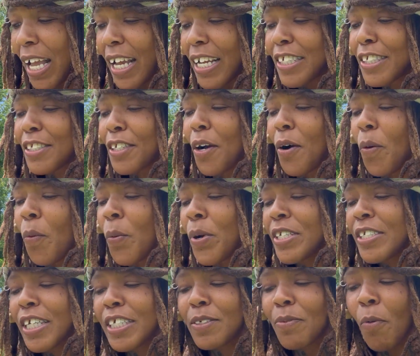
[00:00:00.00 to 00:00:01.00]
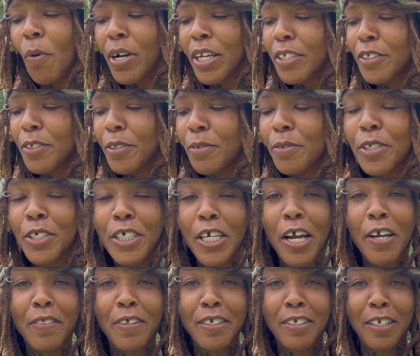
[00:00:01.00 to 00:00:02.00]
So we just wanted to
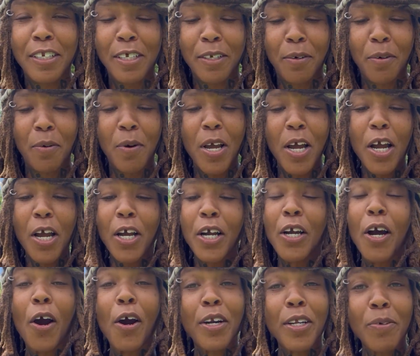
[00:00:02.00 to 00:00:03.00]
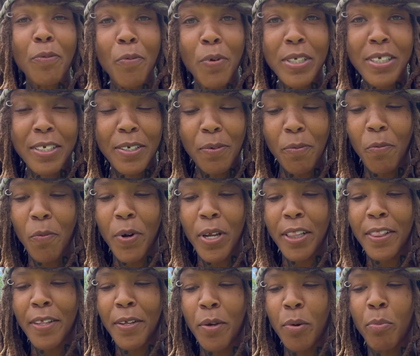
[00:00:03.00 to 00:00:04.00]
share this little garden wisdom with
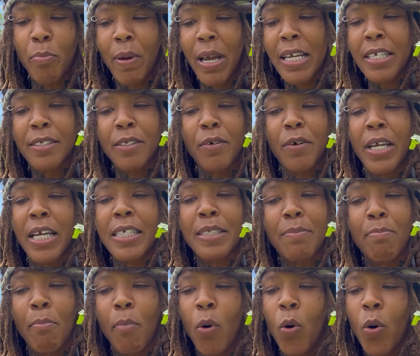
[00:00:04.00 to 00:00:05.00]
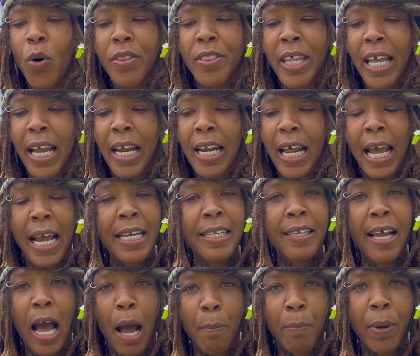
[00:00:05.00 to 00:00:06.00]
you. Basil is more than a
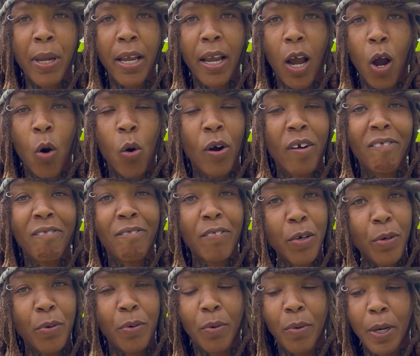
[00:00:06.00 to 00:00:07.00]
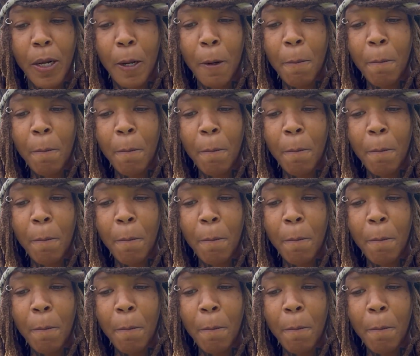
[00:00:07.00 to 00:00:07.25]
topping on food.